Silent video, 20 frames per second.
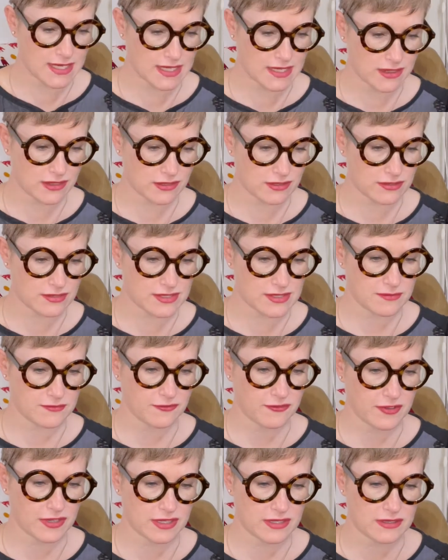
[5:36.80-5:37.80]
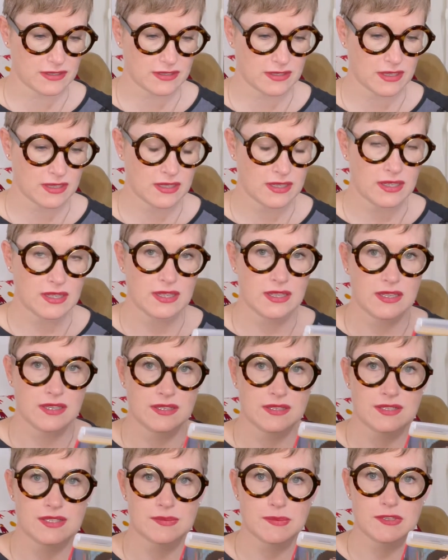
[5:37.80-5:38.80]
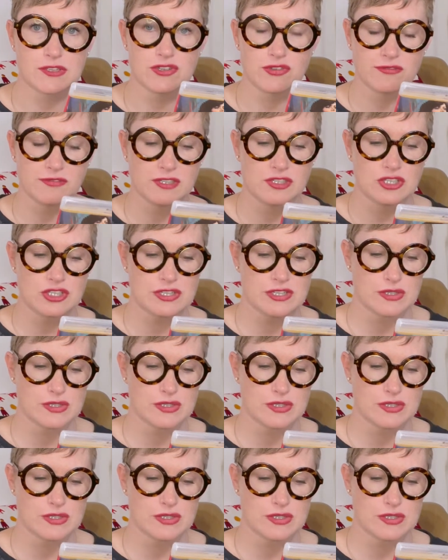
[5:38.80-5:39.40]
There's some fun special features.